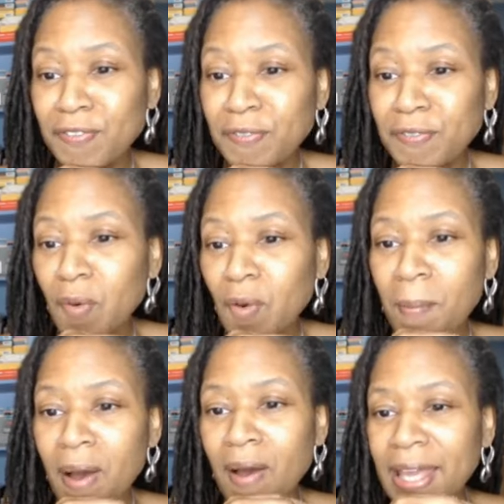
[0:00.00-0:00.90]
for
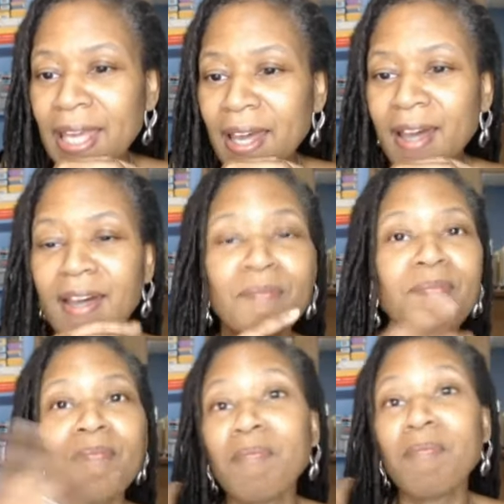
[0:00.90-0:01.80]
my uh,
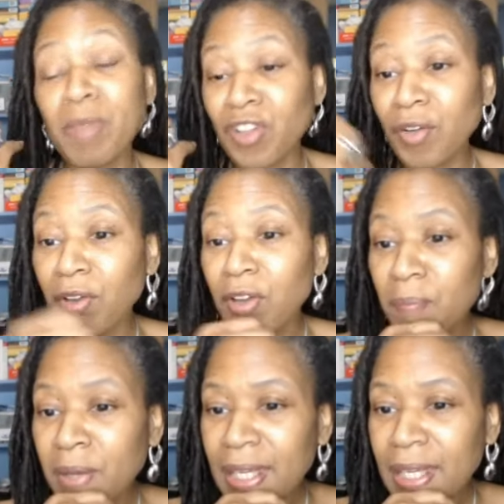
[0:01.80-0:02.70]
membership
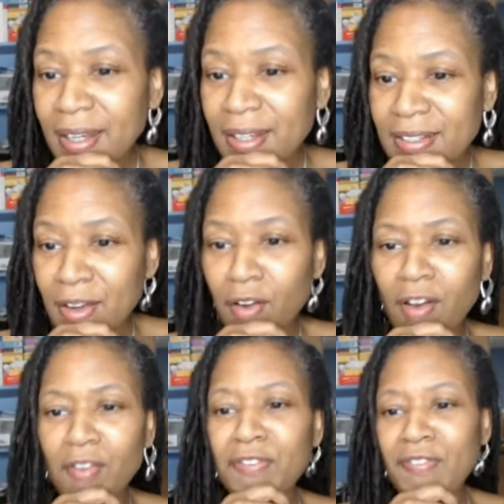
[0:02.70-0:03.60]
group because there
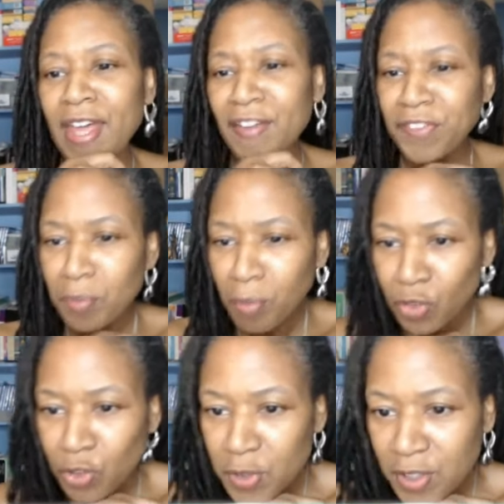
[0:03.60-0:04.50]
are a fair few
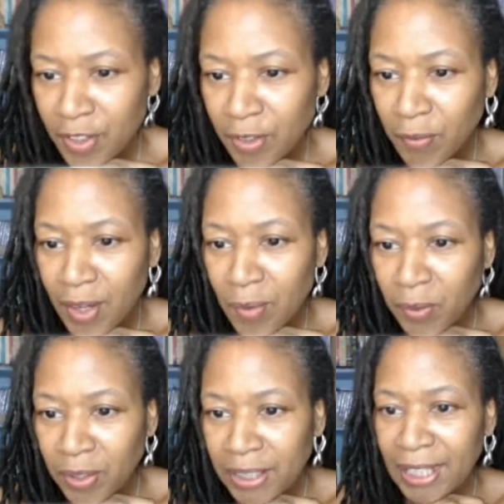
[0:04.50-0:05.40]
modules. Have I got that
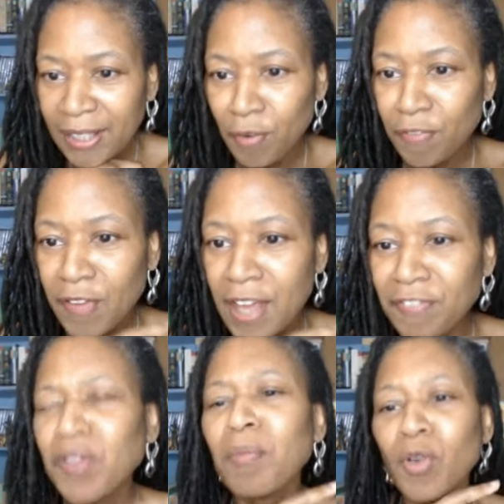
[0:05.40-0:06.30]
one here? There are a fair
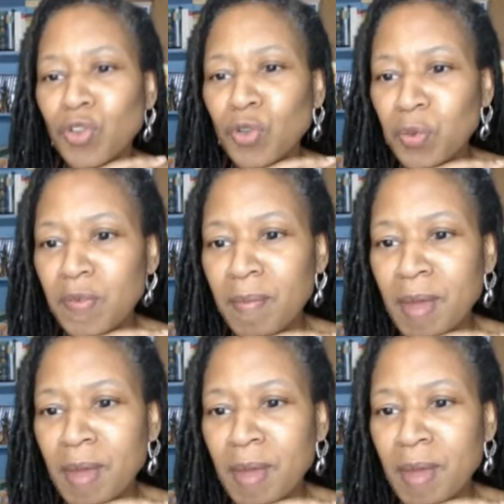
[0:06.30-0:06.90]
few modules with the